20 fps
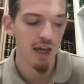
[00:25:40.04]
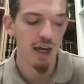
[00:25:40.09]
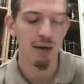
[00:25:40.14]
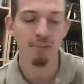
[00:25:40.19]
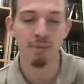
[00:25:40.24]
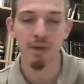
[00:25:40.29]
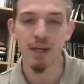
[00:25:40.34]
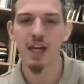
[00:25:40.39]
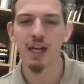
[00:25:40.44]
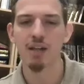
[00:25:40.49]

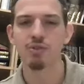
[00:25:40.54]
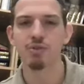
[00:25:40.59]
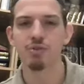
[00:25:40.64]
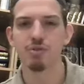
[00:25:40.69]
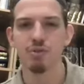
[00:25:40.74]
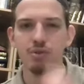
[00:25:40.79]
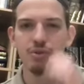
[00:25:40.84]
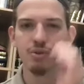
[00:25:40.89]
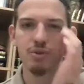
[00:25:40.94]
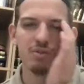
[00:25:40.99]
Abika
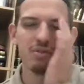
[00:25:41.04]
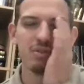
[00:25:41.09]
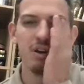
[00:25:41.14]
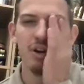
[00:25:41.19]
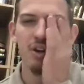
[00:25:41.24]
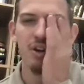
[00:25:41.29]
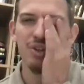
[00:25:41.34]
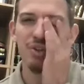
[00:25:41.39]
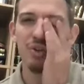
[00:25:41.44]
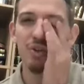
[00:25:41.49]
Junun,
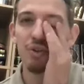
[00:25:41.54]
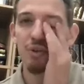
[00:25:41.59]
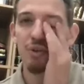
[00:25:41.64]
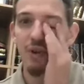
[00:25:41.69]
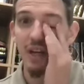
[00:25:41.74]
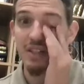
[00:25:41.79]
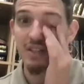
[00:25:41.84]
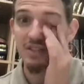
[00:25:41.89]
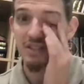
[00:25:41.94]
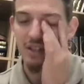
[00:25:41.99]
are you
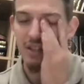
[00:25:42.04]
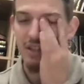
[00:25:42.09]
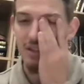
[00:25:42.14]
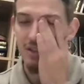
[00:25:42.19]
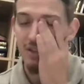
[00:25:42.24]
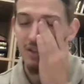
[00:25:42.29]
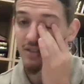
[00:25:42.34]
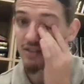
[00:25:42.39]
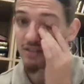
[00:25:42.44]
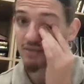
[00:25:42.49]
crazy?
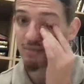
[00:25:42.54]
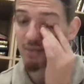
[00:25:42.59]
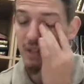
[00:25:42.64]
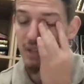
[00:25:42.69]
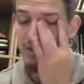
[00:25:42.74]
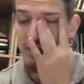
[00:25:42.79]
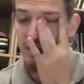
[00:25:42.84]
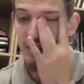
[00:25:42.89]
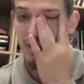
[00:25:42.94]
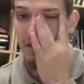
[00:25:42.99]

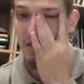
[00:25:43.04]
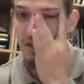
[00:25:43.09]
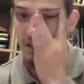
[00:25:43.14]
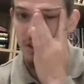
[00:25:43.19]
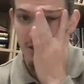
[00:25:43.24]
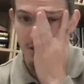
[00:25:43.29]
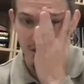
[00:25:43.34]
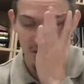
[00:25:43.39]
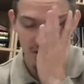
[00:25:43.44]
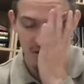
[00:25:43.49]
Basically
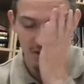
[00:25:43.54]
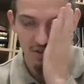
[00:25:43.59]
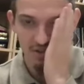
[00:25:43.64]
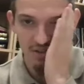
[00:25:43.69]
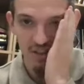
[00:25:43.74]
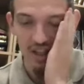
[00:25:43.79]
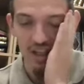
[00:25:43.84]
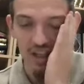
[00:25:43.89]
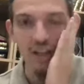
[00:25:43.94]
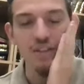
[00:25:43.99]

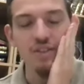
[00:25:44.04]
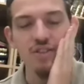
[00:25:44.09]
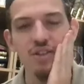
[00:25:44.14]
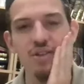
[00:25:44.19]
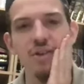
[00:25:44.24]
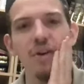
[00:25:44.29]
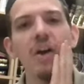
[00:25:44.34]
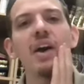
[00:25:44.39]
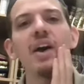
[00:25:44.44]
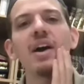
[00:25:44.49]
saying
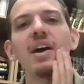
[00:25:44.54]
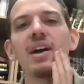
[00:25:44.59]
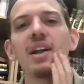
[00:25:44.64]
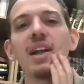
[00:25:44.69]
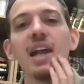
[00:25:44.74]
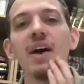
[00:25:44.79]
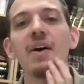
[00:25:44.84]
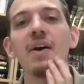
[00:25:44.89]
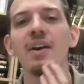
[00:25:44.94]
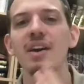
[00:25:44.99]
so.
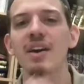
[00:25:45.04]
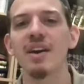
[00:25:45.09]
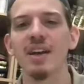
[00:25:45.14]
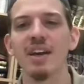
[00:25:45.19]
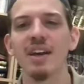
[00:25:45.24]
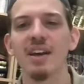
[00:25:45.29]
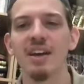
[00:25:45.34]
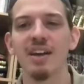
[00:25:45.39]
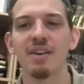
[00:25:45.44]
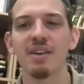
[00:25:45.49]
Now
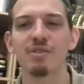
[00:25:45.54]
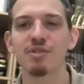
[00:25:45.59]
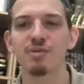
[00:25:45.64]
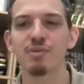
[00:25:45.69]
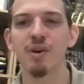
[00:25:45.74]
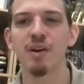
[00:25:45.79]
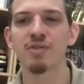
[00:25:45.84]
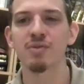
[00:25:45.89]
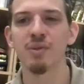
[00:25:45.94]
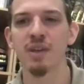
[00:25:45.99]
he
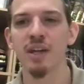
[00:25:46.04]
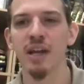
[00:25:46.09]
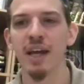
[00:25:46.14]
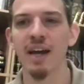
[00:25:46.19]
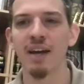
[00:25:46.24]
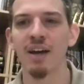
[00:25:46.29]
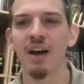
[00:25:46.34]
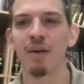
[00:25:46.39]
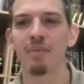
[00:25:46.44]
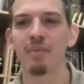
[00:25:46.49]
responds with an
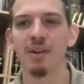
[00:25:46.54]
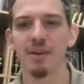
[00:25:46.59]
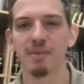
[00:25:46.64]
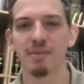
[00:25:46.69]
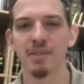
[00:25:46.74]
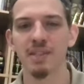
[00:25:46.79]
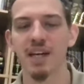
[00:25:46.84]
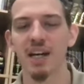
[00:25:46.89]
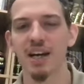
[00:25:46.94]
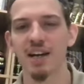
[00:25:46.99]
ad
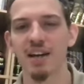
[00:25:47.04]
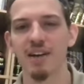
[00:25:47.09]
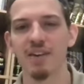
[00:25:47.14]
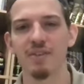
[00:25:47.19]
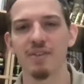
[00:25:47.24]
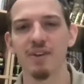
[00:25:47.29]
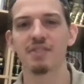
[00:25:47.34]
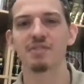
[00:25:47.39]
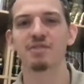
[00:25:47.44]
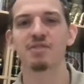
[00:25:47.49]
hominem attack.
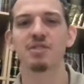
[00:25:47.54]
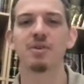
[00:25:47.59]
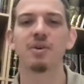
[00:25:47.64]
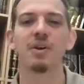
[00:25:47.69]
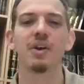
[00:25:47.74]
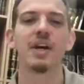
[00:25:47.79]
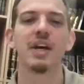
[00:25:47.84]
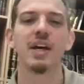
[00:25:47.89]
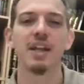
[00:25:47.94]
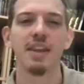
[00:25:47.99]
Right? So
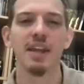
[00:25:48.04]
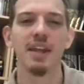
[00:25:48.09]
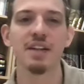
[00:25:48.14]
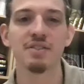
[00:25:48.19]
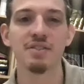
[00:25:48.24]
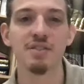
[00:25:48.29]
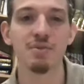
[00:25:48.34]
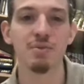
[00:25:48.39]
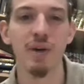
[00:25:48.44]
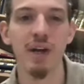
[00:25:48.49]

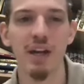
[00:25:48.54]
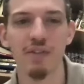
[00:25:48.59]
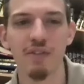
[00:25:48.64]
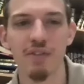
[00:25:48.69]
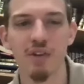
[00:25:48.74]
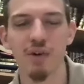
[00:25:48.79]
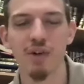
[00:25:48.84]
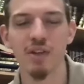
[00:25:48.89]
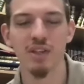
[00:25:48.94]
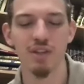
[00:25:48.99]
that's a way of
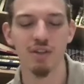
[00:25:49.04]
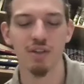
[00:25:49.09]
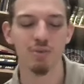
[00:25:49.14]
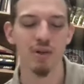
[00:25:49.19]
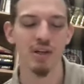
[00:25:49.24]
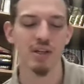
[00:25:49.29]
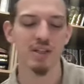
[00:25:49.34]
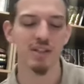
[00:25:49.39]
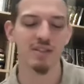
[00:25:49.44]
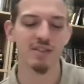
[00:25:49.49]
knowing that you
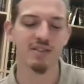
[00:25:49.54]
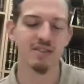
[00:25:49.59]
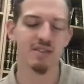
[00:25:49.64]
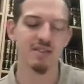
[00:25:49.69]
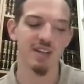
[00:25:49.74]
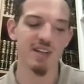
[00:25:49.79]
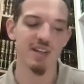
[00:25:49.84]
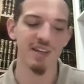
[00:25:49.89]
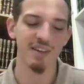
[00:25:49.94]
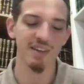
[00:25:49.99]
won,
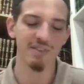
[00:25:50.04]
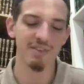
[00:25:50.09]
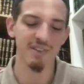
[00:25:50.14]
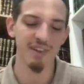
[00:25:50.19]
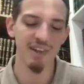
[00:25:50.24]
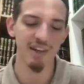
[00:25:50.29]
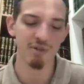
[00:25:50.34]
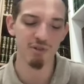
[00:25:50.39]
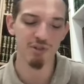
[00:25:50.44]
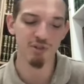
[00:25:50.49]
right? If
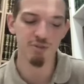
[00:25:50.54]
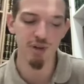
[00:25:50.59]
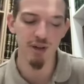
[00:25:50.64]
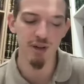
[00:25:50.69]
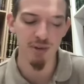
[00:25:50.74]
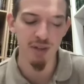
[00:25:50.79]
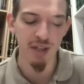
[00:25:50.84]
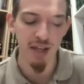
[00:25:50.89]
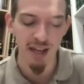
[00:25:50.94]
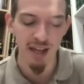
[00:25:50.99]
they
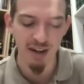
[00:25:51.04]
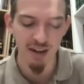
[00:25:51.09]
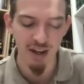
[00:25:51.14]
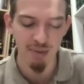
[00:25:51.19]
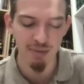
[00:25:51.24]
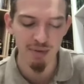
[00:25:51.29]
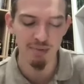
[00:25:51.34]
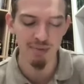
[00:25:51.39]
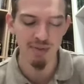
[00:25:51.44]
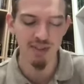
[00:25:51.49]
respond with ad
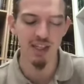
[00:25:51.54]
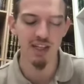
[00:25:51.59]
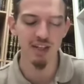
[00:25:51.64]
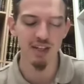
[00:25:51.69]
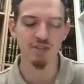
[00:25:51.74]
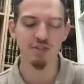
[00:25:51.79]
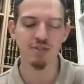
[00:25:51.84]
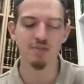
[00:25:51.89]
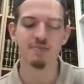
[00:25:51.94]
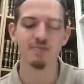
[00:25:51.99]
hominem
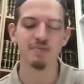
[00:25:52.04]
attacks.